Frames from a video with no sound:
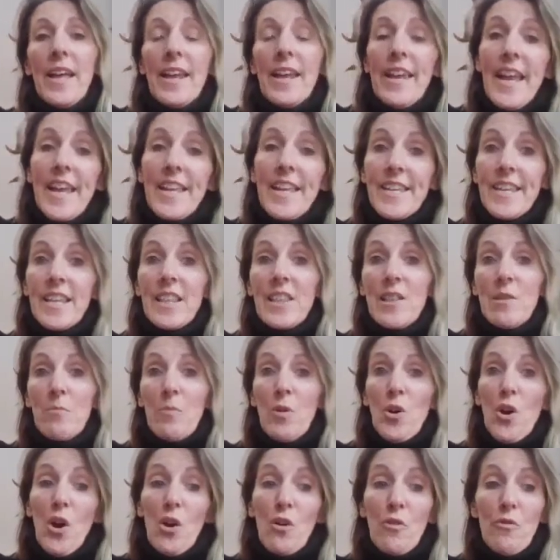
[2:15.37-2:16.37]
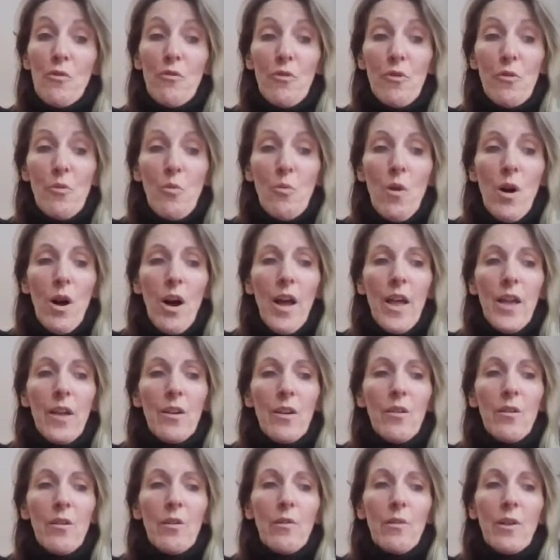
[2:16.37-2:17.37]
letting them go for a
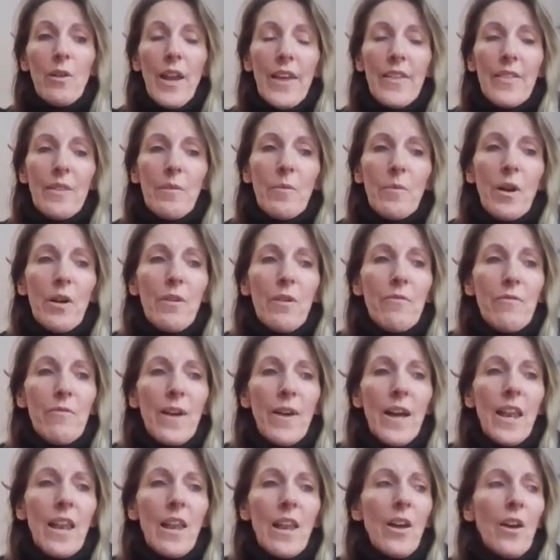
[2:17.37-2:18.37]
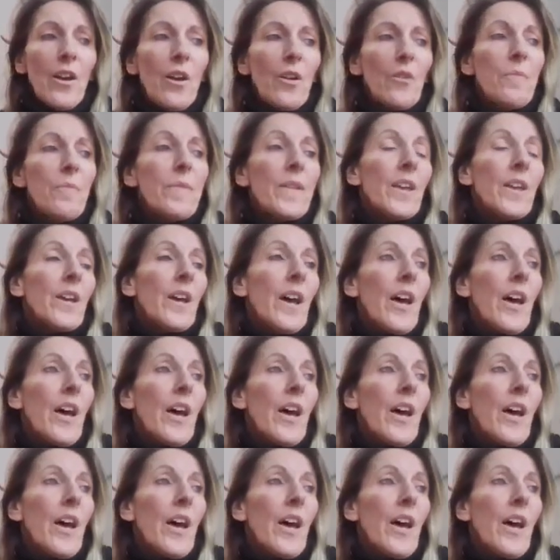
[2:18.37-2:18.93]
while or letting them go fallow.